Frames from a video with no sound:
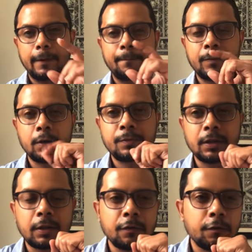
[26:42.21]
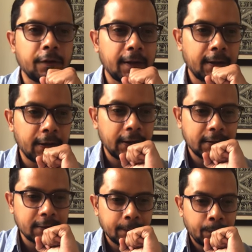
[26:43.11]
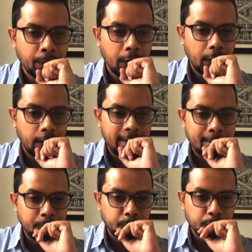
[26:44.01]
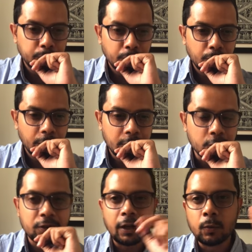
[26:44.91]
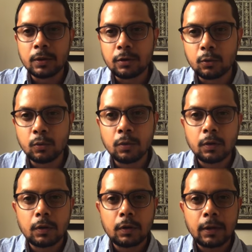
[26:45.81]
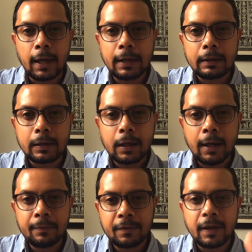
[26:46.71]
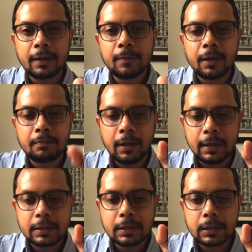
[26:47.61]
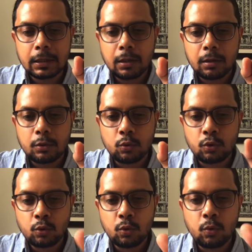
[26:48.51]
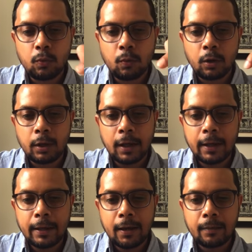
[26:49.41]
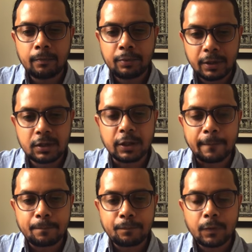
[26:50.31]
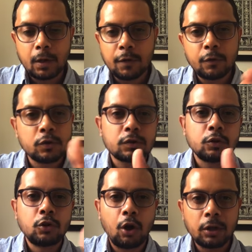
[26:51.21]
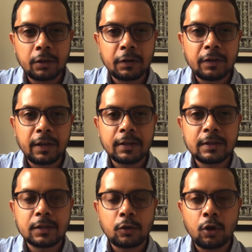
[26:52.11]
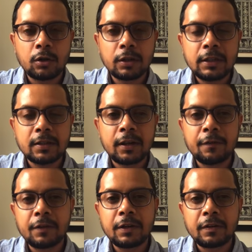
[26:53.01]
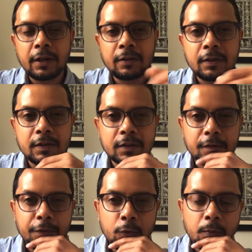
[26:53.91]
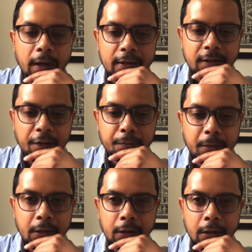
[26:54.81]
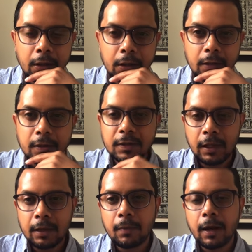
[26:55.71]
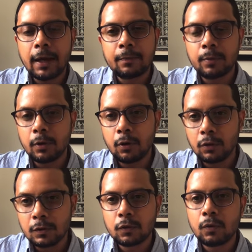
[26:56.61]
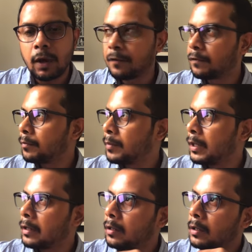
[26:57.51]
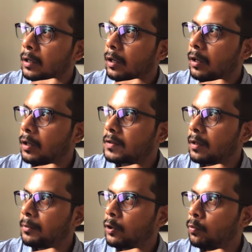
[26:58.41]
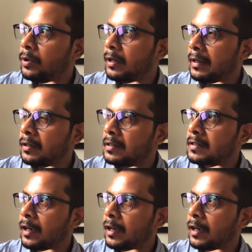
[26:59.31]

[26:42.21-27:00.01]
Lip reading: The objective over here is to share with you that I'm trying my best to do what I am preaching. Of course, not the trades, not each and every trade this few months have been the same. I also have made some human errors.